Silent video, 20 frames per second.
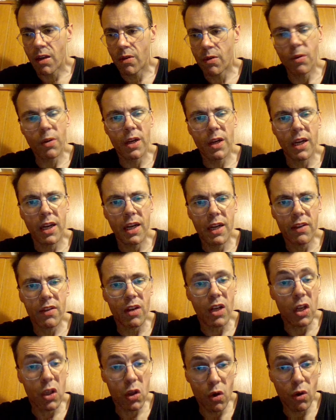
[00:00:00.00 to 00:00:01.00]
who had
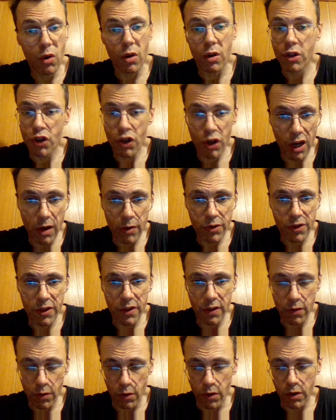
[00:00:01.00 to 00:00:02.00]
a dog,
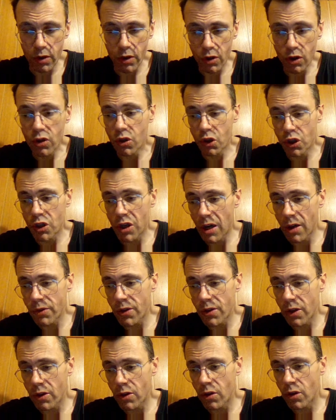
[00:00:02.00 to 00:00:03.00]
Schnauzer dog.
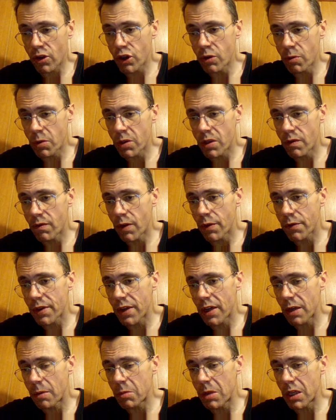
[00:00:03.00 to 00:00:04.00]
Schnauzer dog, she was involved
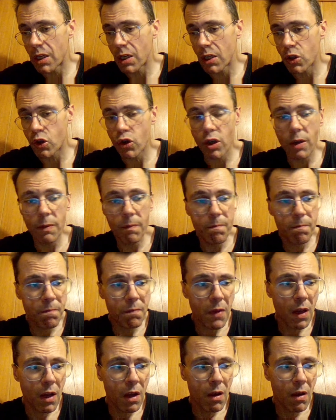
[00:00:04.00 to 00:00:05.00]
in MK Ultra
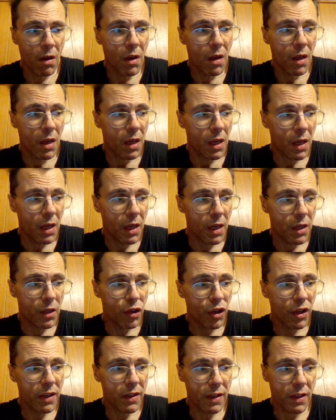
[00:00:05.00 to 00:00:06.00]
and
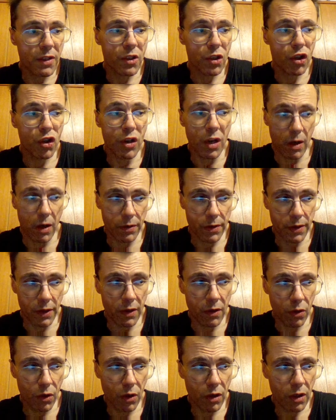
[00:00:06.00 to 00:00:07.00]
she had this
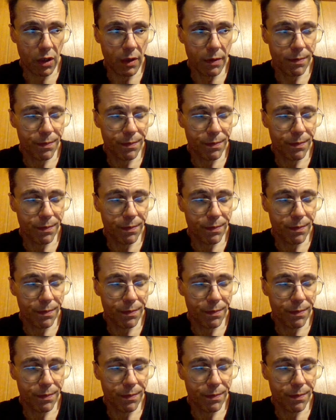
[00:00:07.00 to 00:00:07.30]
Schnauzer dog